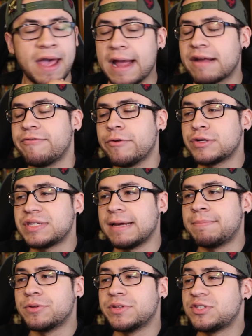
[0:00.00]
Heck, for
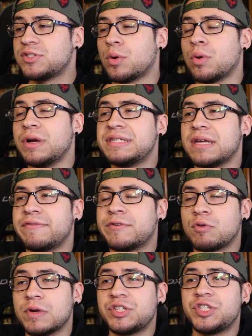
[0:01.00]
example, the stories of
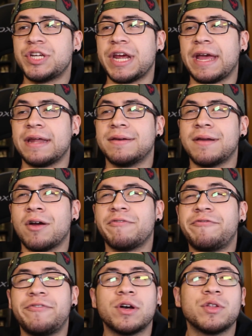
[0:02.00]
Chris Chan are
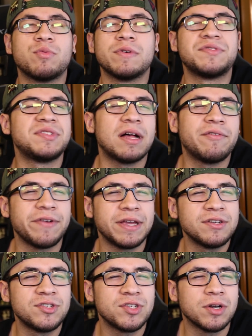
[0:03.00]
filled with
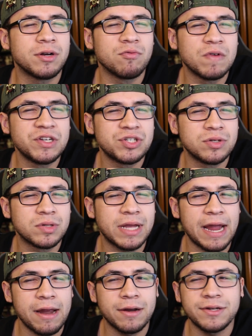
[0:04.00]
self-insert original
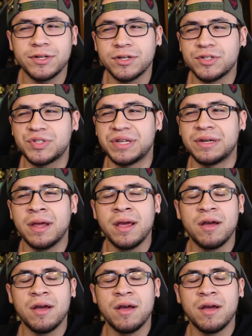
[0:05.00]
characters and